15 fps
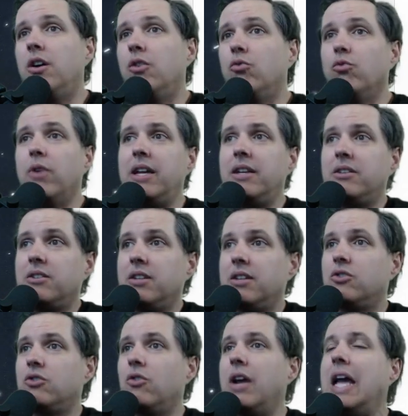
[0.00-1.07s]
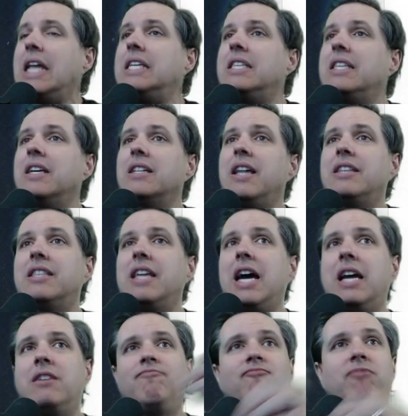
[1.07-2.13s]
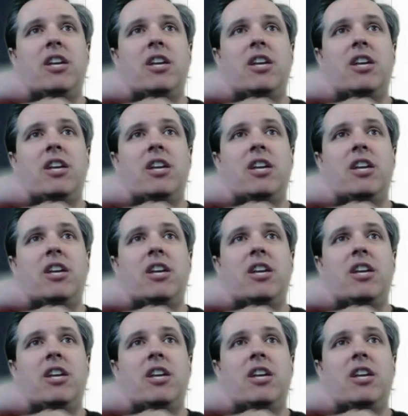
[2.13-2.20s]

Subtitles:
racist or anything like that,